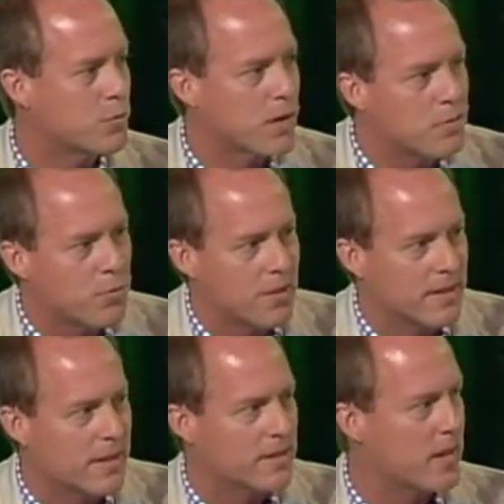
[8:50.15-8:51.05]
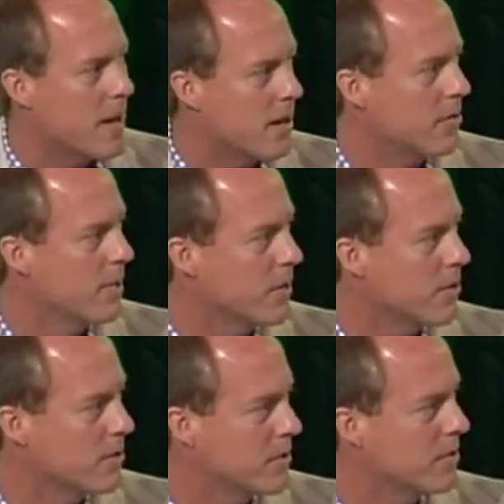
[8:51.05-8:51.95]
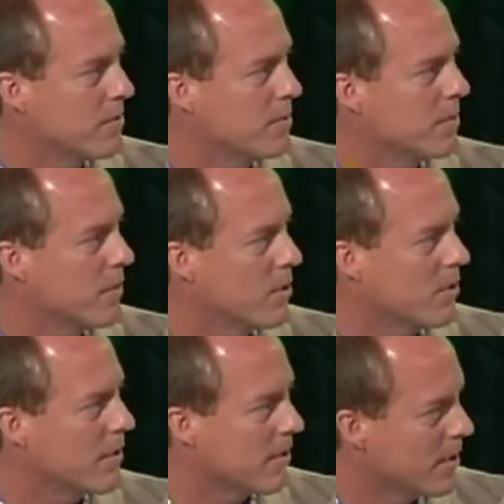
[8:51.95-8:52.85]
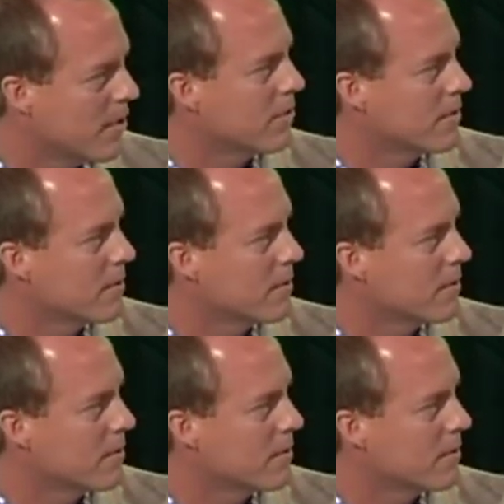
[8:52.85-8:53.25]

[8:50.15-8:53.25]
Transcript: We can bring the entire ecosystem, or you know,